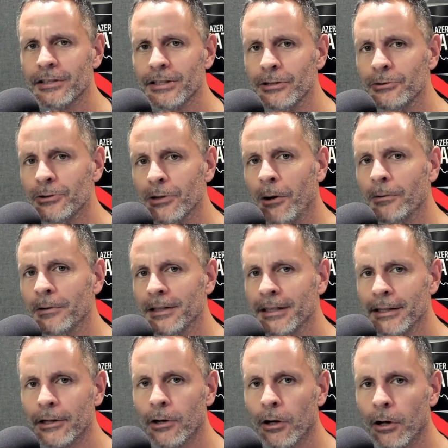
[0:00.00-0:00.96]
You don't
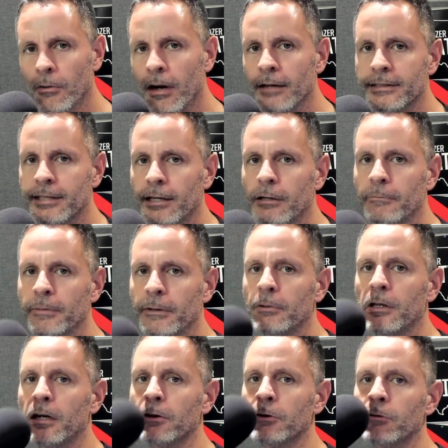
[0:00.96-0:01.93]
need to go around telling
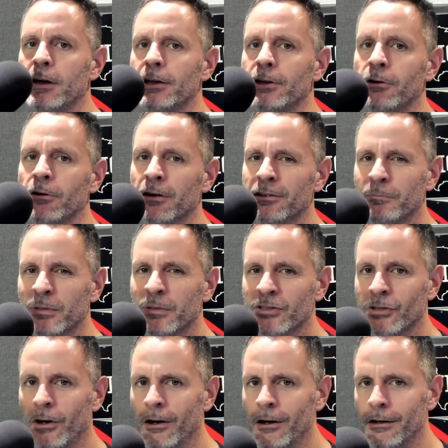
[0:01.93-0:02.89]
people how great you are. It's
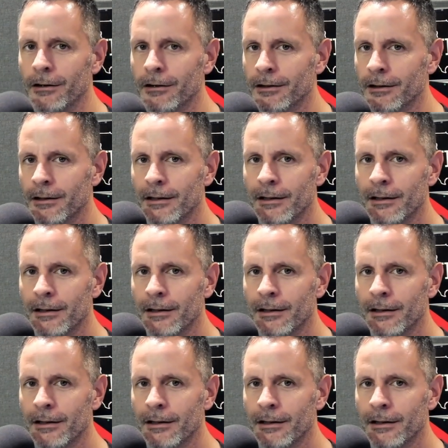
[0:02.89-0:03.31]
bizarre.